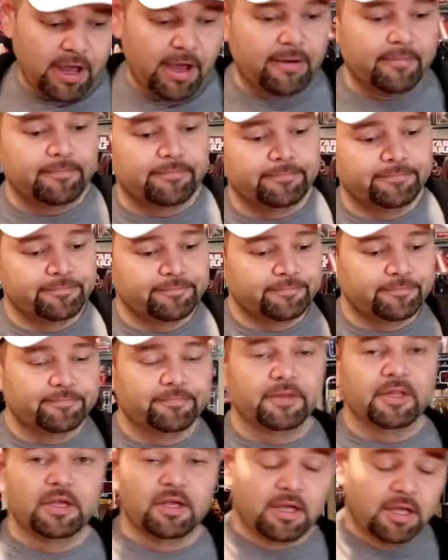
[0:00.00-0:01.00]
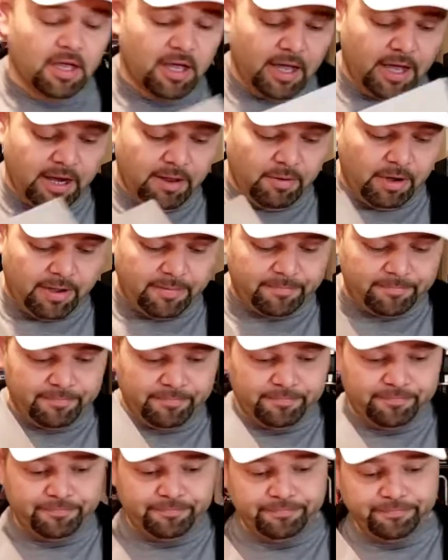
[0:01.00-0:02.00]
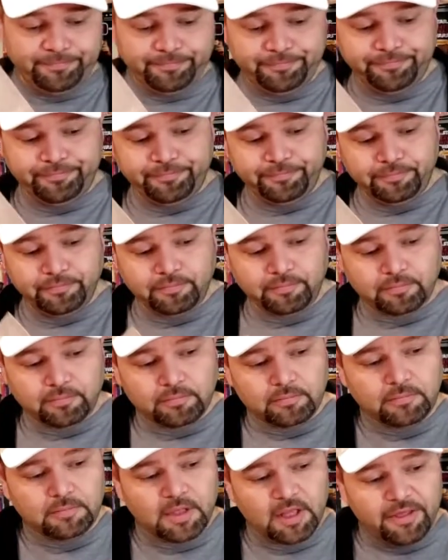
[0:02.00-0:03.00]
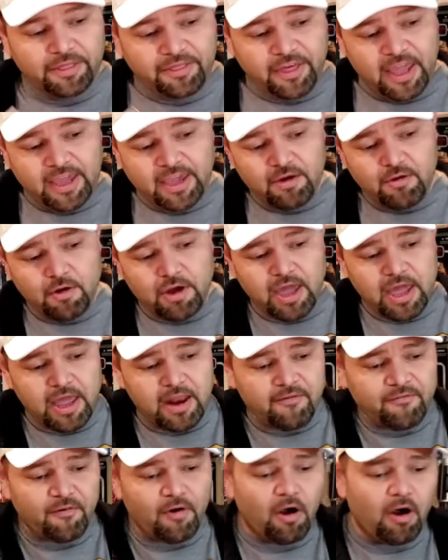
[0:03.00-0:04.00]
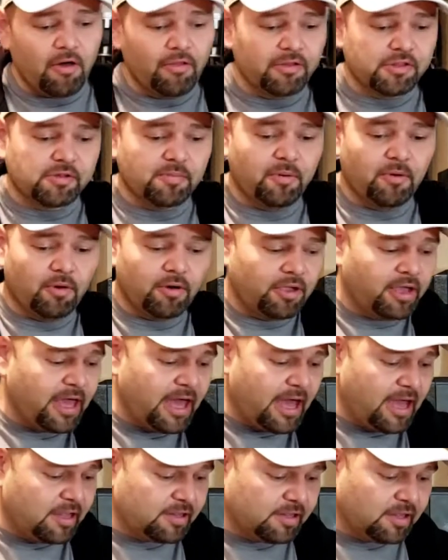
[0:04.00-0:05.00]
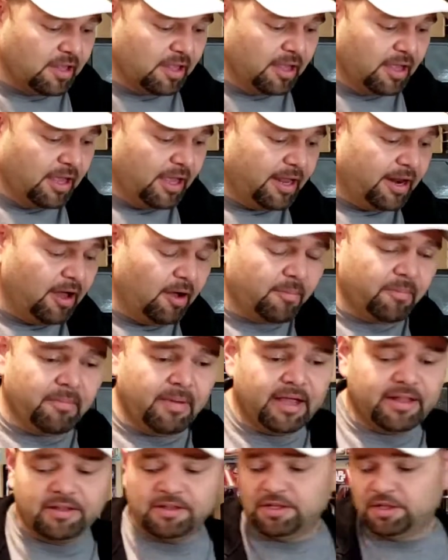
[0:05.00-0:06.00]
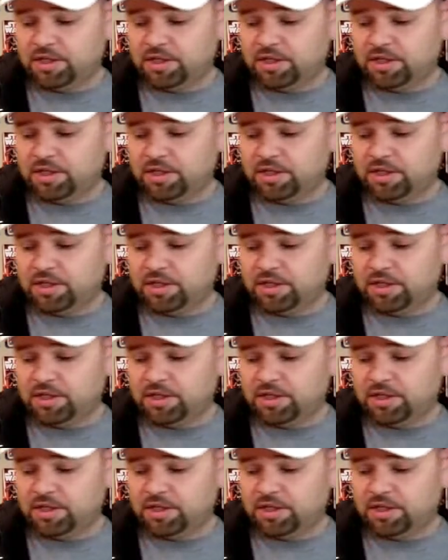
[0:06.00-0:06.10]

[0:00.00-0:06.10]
out. Anyway. Thank you again for all the support, you guys, and helping make this